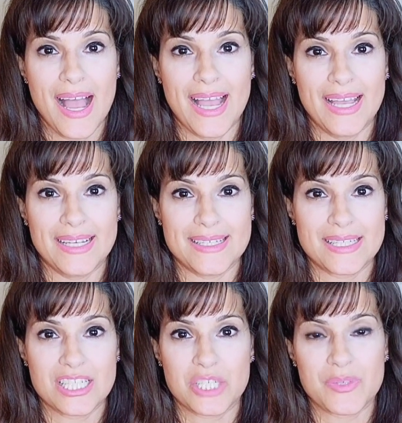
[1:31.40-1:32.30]

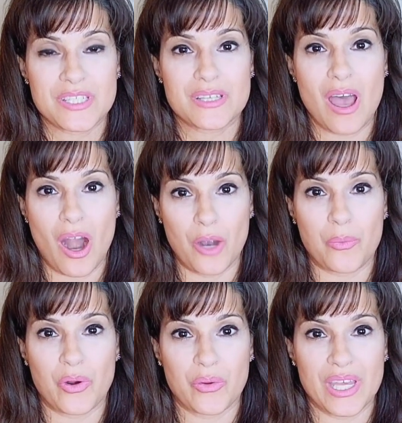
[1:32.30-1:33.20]
and she was
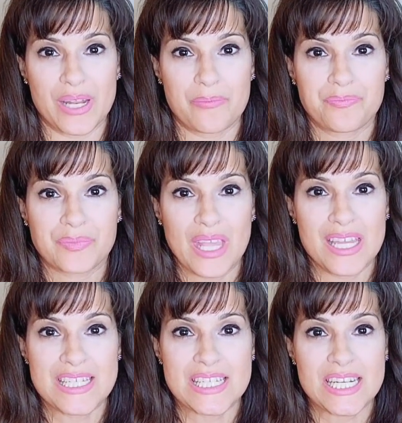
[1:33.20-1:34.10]
heartbroken.
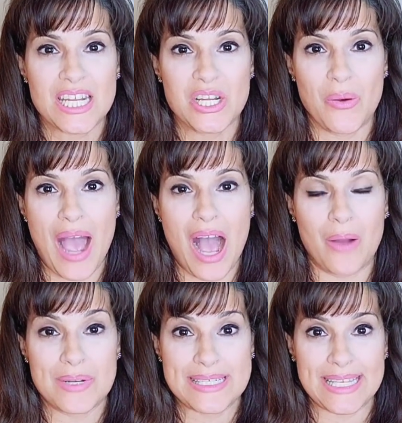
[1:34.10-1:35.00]
And she didn't know
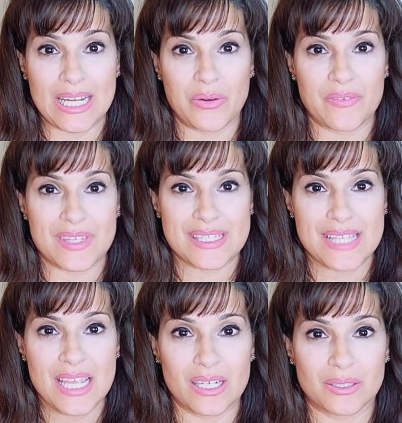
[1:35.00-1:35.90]
how to get out of this
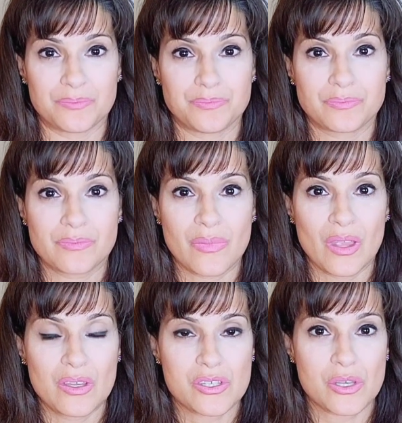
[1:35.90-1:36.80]
cycle.
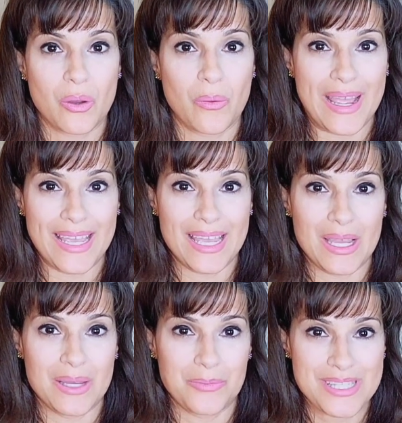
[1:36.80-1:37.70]
So
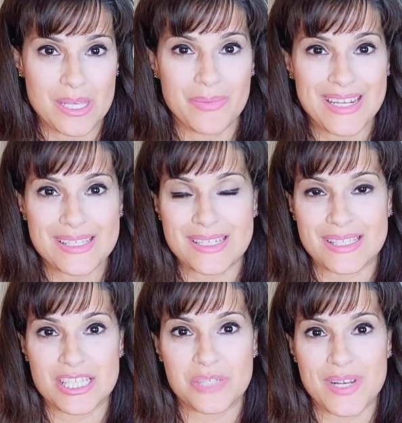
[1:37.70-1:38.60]
when somebody's in a
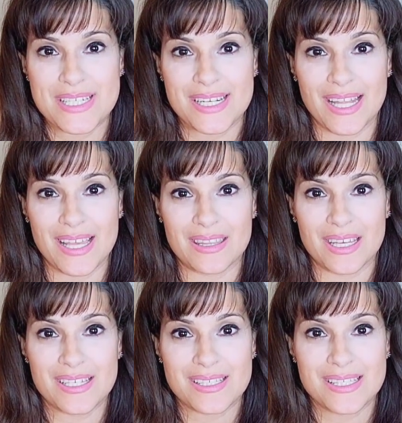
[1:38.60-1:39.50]
situation like
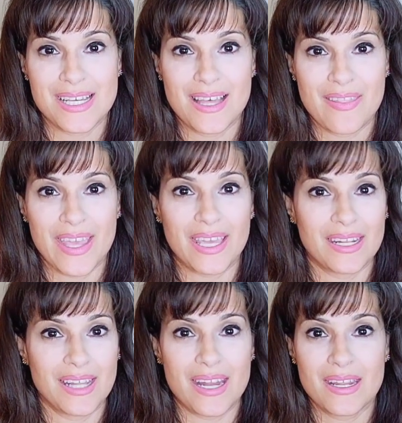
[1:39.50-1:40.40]
this, they
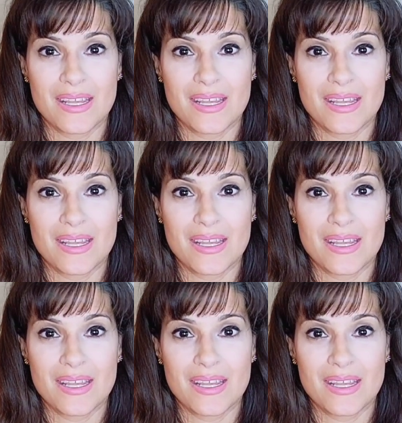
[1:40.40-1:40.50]
can let